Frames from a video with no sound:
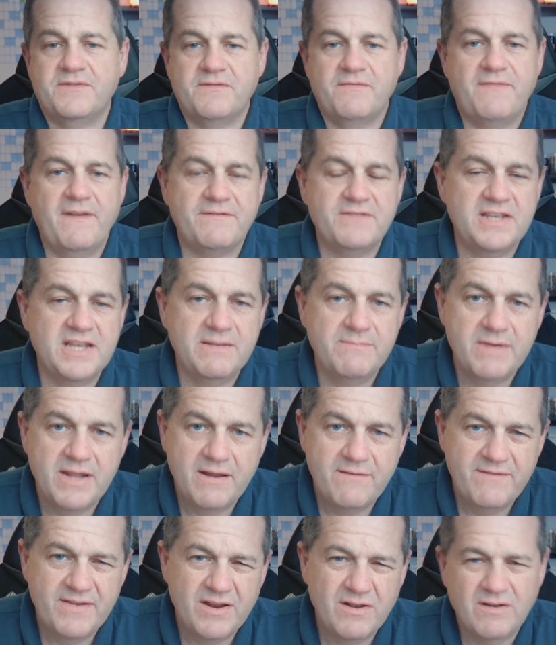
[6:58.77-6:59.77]

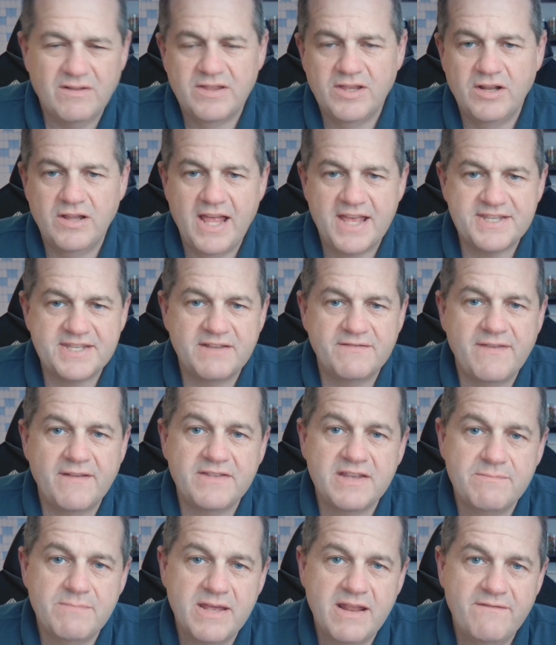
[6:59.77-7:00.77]
15-minute video, a little less than
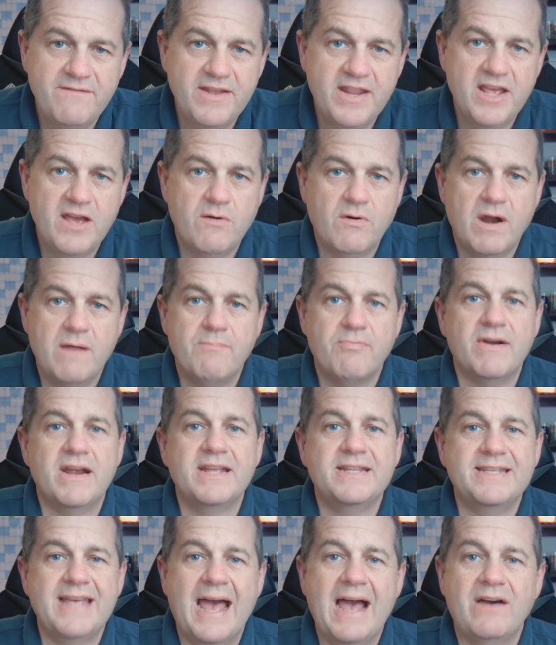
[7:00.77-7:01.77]
15-minute video where I
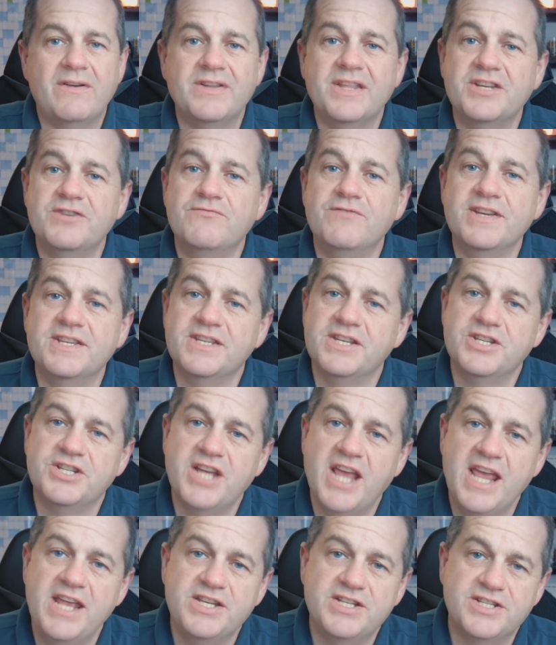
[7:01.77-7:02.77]
break down the recent
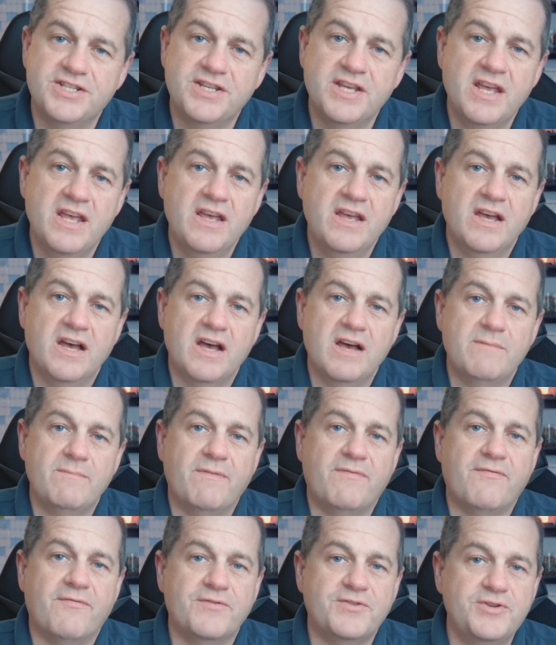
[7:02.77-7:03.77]
changes
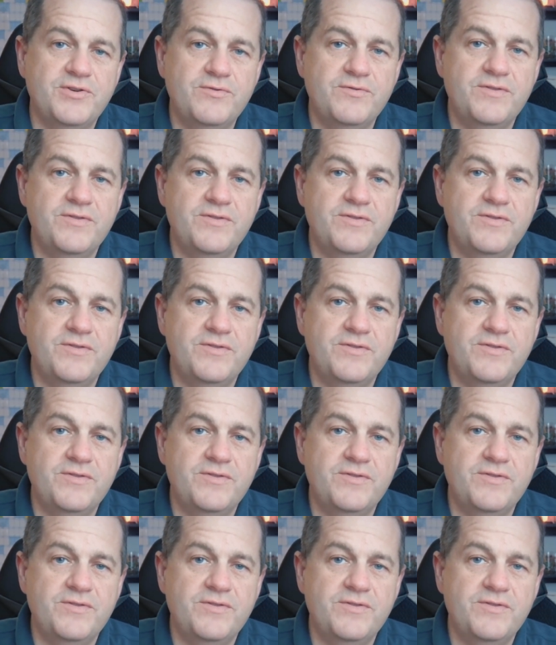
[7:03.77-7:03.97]
to